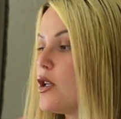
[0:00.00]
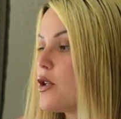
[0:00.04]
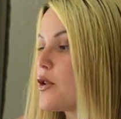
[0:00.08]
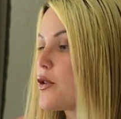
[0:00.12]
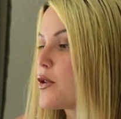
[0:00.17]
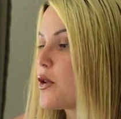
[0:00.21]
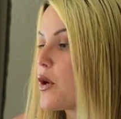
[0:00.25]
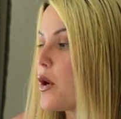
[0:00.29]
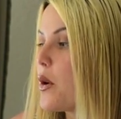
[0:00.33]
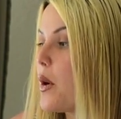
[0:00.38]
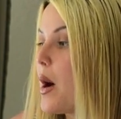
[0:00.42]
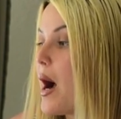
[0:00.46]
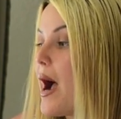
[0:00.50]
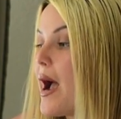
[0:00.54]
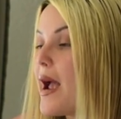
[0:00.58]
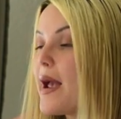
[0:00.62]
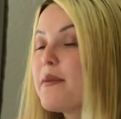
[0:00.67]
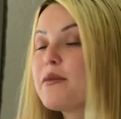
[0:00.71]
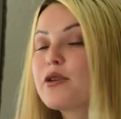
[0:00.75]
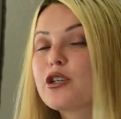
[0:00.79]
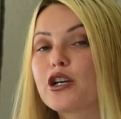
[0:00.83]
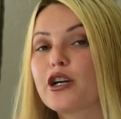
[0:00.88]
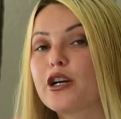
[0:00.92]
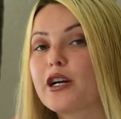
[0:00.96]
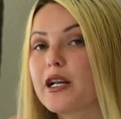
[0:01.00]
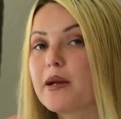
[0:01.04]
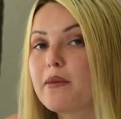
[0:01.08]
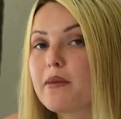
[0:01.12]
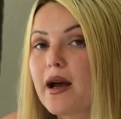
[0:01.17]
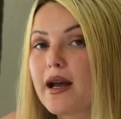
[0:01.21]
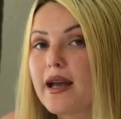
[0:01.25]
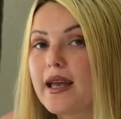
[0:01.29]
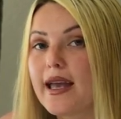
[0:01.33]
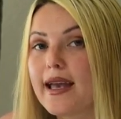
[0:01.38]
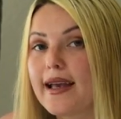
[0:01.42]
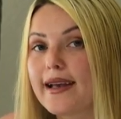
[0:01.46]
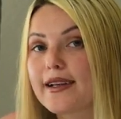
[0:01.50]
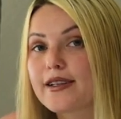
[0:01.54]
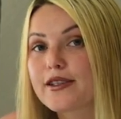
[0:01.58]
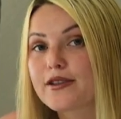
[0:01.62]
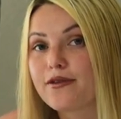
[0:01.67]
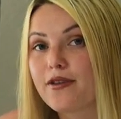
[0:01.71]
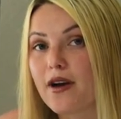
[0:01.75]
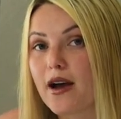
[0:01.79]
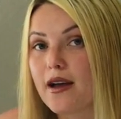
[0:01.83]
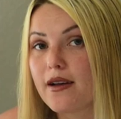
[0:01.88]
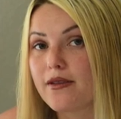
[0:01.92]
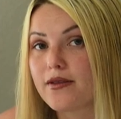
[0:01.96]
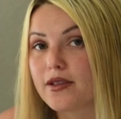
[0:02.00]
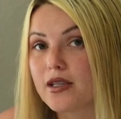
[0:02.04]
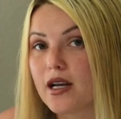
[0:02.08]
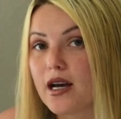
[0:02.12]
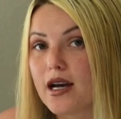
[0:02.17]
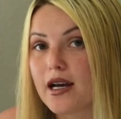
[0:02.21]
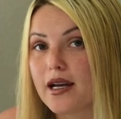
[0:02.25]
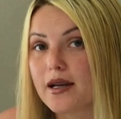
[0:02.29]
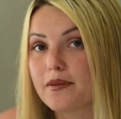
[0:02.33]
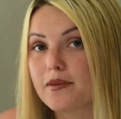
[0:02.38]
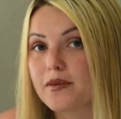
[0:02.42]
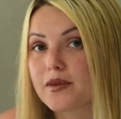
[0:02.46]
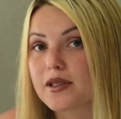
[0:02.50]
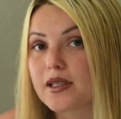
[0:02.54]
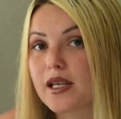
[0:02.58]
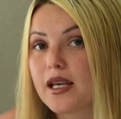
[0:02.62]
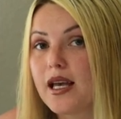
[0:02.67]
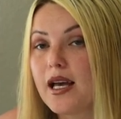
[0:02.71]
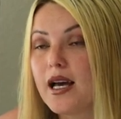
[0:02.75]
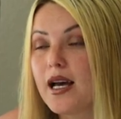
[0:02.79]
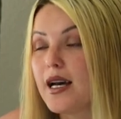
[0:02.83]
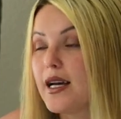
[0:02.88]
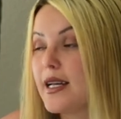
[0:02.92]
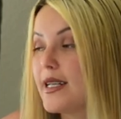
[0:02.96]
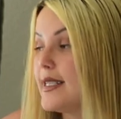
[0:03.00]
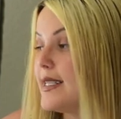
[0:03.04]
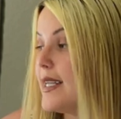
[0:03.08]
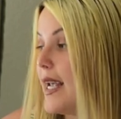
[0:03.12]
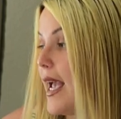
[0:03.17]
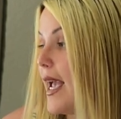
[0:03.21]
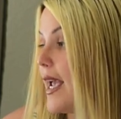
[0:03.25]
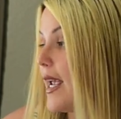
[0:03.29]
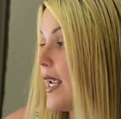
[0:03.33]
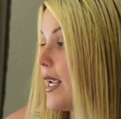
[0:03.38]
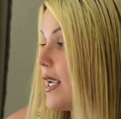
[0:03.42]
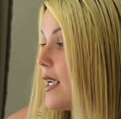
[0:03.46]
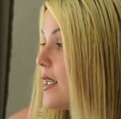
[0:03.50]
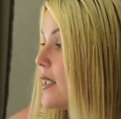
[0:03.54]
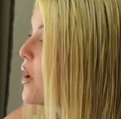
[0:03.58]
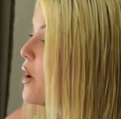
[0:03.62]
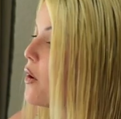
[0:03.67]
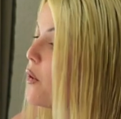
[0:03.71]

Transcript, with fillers: So I'm turning my eggs 5 times a day.